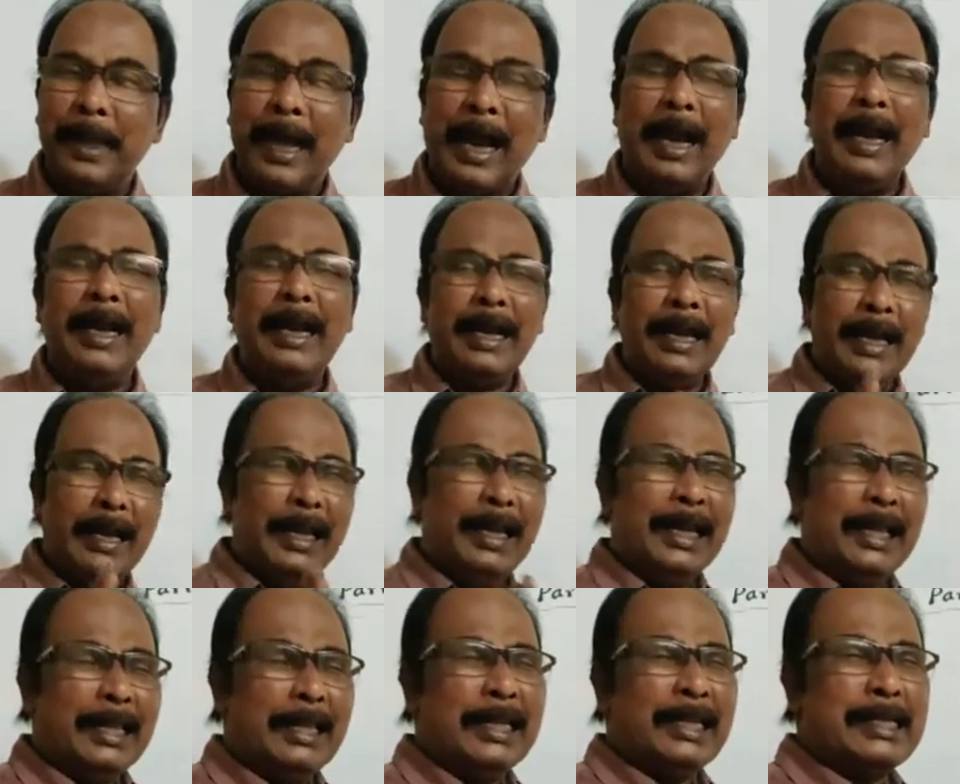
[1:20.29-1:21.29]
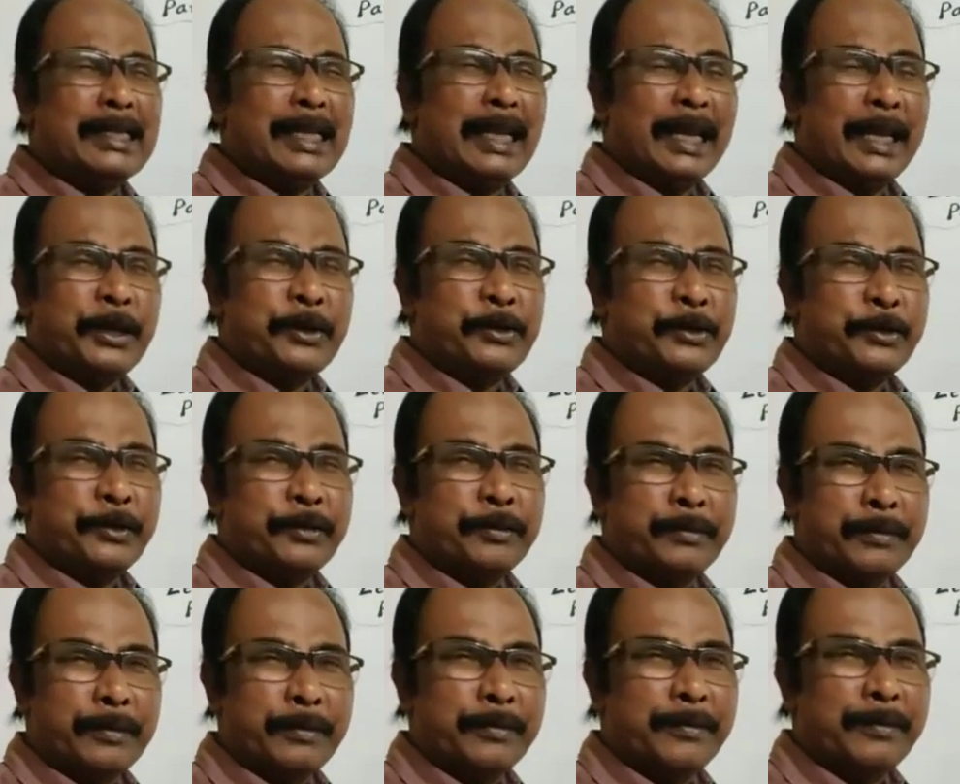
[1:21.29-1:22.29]
And in this lecture,
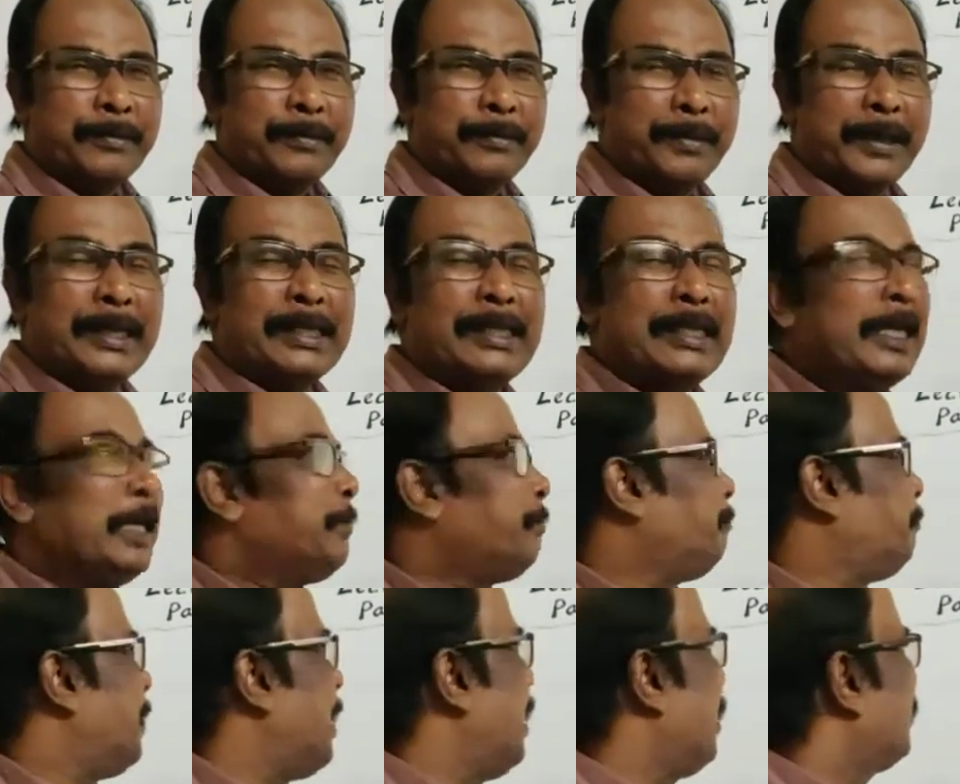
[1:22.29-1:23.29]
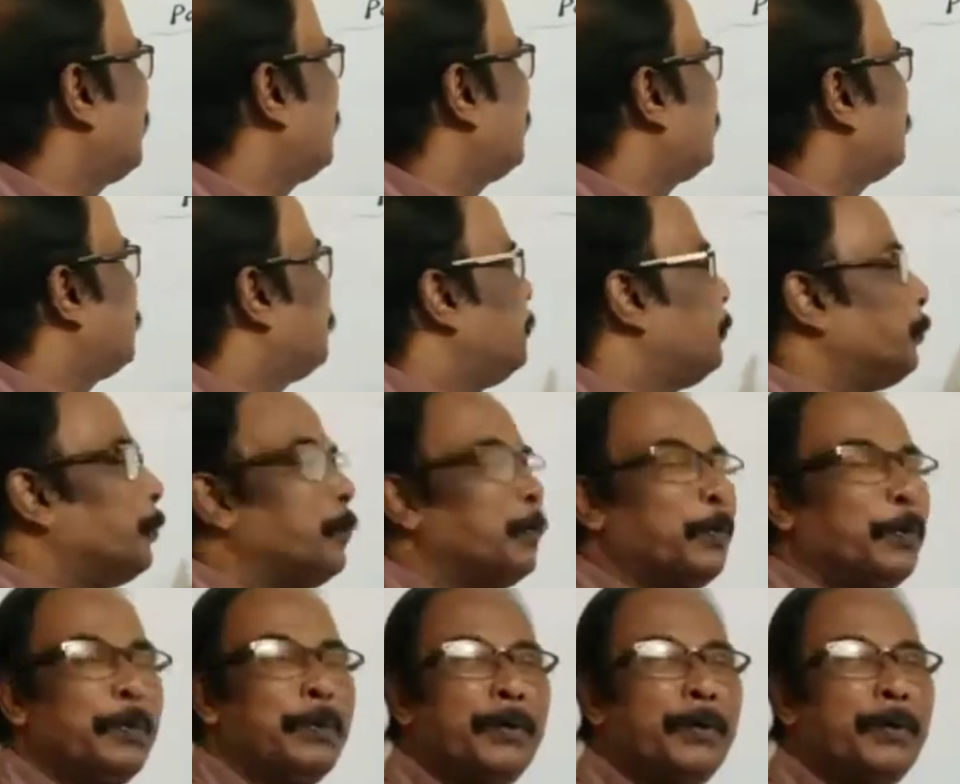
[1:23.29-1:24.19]
means in part 2